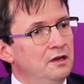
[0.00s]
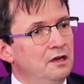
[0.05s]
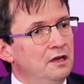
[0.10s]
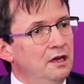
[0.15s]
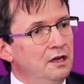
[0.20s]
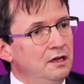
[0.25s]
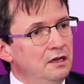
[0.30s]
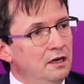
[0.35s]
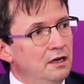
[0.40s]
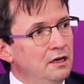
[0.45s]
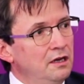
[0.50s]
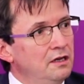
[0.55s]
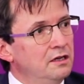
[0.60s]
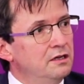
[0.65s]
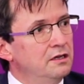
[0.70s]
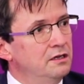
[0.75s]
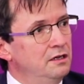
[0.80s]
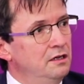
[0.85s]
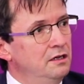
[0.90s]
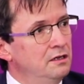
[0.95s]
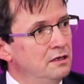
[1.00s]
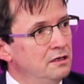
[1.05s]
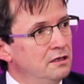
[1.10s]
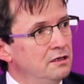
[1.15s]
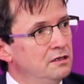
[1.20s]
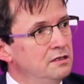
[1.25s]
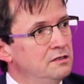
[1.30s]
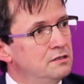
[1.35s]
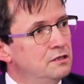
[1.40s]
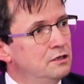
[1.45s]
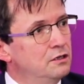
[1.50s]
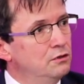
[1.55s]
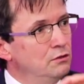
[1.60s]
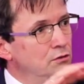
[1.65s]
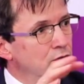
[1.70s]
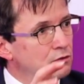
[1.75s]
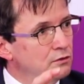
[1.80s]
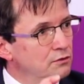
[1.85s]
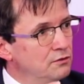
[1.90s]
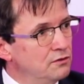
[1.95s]
AI can analyze
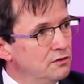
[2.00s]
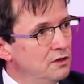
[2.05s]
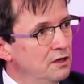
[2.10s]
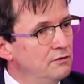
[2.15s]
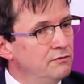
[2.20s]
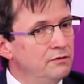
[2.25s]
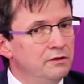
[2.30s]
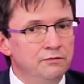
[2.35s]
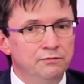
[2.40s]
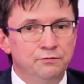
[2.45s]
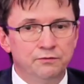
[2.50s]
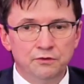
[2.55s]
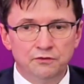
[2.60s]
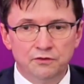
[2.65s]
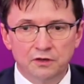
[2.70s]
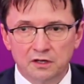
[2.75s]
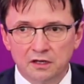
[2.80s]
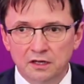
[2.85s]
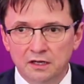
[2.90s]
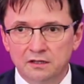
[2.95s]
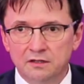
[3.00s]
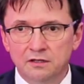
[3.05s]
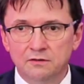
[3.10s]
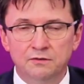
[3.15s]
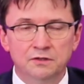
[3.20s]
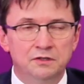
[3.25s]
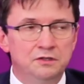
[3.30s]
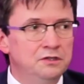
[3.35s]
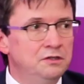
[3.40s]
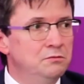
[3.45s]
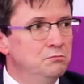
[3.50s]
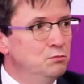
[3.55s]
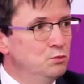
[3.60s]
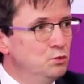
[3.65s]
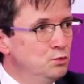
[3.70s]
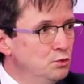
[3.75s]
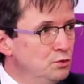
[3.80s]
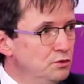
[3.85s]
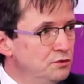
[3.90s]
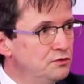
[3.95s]
glucose level, physical activity,
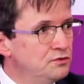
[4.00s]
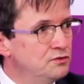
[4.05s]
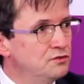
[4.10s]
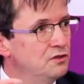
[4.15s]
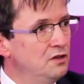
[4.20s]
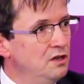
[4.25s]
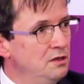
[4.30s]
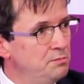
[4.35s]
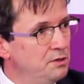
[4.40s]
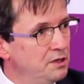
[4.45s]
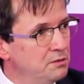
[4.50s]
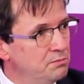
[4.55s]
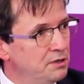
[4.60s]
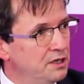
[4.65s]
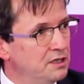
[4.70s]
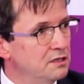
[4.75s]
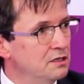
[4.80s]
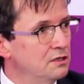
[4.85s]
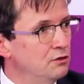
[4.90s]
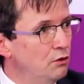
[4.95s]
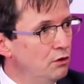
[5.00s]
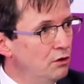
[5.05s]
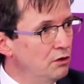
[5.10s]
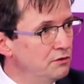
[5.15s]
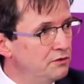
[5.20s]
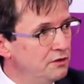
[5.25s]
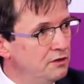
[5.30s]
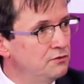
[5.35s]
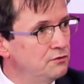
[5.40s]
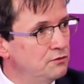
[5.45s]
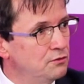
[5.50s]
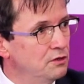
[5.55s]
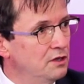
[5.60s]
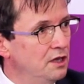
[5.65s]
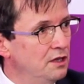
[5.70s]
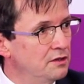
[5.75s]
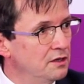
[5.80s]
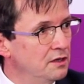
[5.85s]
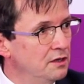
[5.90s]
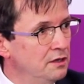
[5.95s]
mood, sleeping pattern, all this
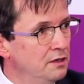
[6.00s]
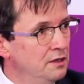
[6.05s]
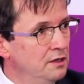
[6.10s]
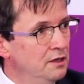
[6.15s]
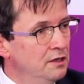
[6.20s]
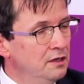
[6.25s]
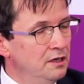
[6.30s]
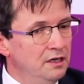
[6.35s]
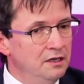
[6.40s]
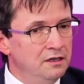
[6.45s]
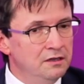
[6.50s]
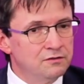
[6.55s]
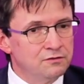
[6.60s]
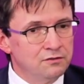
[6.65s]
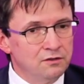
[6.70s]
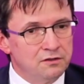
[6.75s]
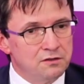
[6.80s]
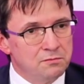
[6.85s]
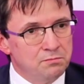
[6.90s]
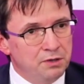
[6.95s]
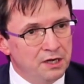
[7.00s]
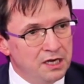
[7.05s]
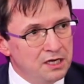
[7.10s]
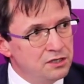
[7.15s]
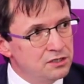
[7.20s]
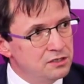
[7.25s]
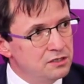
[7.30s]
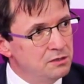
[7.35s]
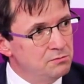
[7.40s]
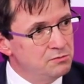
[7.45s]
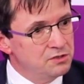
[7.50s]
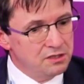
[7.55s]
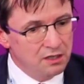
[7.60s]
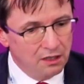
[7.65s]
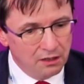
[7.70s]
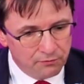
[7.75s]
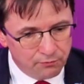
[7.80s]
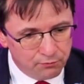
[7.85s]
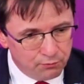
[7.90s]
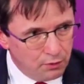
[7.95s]
together. And it's not the patient
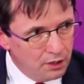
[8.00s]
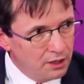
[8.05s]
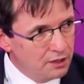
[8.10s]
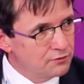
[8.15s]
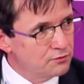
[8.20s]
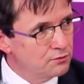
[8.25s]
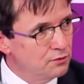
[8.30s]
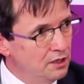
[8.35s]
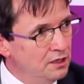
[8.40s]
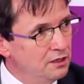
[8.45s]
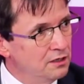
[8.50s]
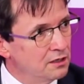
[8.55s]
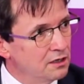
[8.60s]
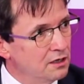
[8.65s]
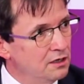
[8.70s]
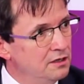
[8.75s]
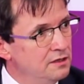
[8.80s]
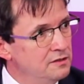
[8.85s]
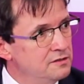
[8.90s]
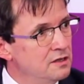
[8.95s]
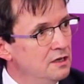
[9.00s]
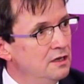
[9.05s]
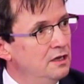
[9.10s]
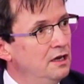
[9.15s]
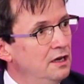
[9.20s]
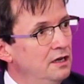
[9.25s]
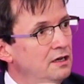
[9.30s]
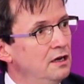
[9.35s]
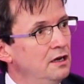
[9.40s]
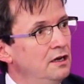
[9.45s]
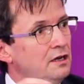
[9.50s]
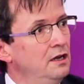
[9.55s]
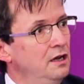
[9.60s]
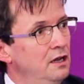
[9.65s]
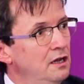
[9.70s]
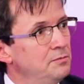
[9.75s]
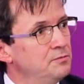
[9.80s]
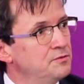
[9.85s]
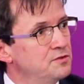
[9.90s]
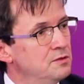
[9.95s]
himself who has to analyze. AI
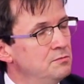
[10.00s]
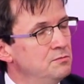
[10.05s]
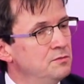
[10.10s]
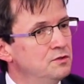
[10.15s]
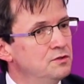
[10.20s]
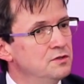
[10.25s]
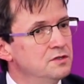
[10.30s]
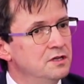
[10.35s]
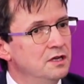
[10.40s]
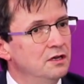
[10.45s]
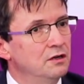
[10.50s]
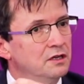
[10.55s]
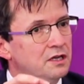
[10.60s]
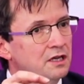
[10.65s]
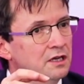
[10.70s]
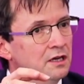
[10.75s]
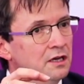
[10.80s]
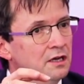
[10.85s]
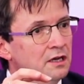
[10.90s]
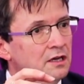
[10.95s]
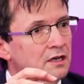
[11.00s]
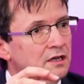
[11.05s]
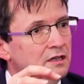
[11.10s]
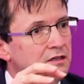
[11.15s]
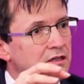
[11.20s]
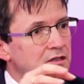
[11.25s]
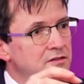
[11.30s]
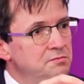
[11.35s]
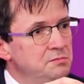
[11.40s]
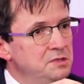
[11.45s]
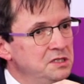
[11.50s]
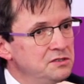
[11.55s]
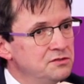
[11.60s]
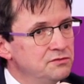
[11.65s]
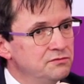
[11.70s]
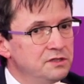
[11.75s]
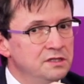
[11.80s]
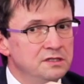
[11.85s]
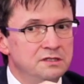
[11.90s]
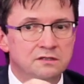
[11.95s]
helps him to say, okay, this means
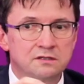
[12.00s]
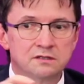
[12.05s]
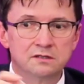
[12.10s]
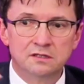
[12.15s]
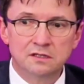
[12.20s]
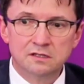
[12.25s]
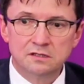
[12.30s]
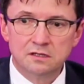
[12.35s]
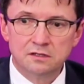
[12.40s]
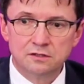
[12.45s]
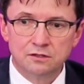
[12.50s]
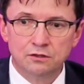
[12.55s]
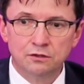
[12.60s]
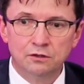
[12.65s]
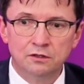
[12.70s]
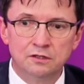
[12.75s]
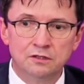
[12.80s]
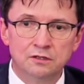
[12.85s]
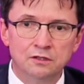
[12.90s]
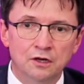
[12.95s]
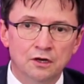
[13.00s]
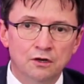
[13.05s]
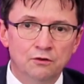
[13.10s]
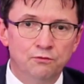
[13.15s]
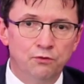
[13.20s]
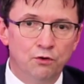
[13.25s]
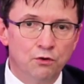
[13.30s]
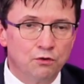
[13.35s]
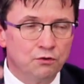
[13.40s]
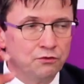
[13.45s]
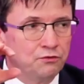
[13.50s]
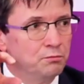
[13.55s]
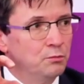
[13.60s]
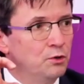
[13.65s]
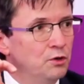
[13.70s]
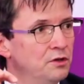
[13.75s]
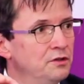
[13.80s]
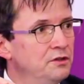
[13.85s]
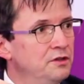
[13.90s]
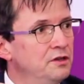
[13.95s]
risk, this is good, focus
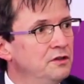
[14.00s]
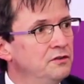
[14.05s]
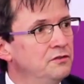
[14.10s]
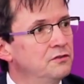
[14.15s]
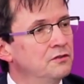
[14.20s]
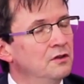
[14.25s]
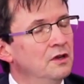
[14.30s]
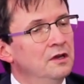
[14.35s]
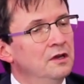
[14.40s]
more on this.